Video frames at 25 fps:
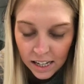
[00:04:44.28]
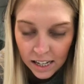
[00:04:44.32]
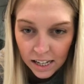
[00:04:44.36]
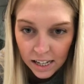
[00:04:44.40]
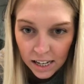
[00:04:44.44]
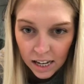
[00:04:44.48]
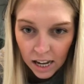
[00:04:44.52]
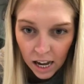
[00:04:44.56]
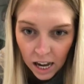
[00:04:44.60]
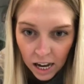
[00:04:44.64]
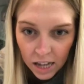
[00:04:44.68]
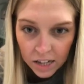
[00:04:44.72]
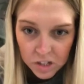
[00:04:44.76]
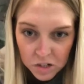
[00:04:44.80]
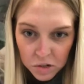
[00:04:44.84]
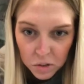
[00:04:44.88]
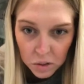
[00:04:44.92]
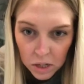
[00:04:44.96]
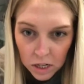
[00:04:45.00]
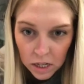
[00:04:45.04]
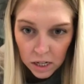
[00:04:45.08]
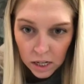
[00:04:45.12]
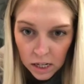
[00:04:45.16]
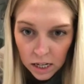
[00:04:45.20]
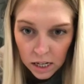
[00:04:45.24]
Hi,
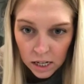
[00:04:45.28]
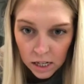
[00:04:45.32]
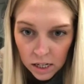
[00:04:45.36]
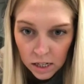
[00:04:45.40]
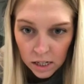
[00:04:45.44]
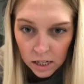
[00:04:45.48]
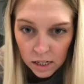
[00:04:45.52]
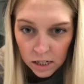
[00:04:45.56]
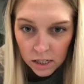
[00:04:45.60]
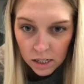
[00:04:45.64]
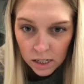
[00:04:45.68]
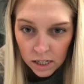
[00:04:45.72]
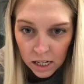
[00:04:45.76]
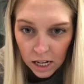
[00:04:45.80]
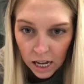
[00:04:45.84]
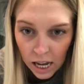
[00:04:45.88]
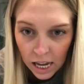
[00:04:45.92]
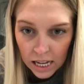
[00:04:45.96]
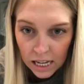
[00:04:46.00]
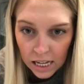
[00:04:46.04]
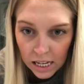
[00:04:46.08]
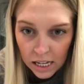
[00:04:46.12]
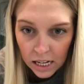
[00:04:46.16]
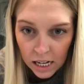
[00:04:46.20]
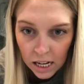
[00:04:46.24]
Jordan. Hi,
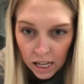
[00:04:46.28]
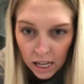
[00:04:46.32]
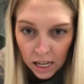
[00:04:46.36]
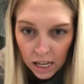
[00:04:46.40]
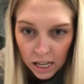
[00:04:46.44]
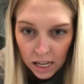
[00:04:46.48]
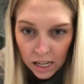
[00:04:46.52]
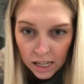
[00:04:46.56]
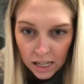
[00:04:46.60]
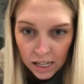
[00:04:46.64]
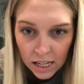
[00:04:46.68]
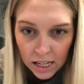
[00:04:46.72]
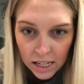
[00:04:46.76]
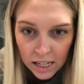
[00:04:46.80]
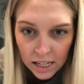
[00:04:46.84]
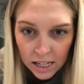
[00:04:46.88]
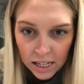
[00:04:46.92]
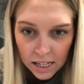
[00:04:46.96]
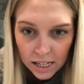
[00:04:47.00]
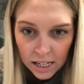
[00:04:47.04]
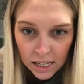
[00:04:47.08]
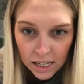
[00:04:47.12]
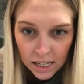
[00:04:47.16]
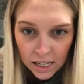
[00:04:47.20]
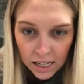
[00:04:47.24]
Hannah.
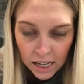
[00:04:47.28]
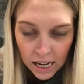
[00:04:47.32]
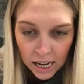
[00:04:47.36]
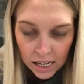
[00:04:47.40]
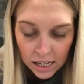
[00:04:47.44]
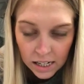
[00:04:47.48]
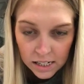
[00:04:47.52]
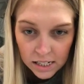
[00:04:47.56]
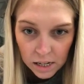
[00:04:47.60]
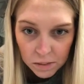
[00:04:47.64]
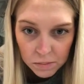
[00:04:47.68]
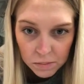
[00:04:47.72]
Hannah times